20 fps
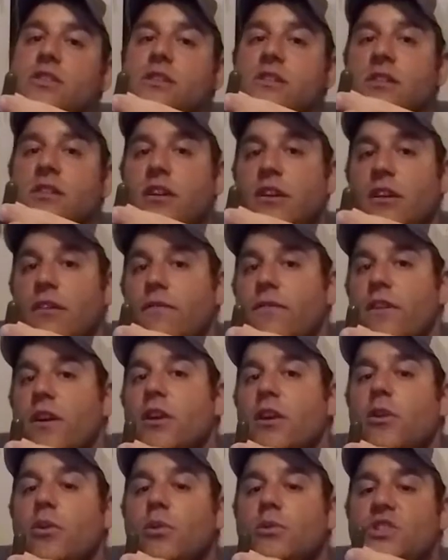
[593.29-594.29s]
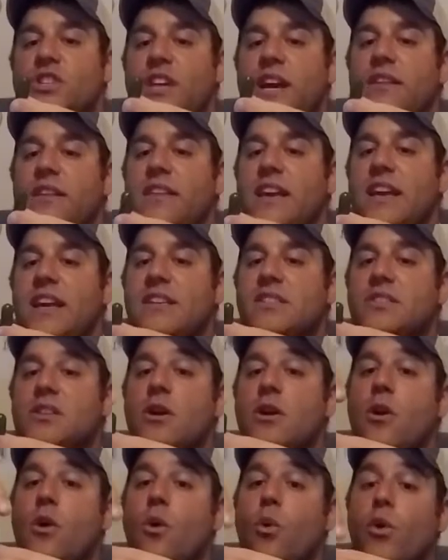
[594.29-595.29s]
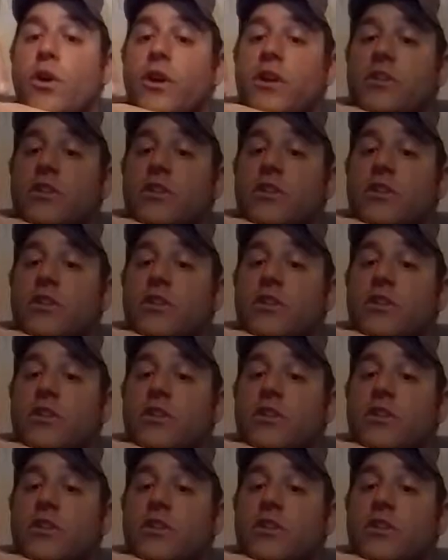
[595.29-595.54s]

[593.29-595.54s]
are either gonna vertical jig these, or you're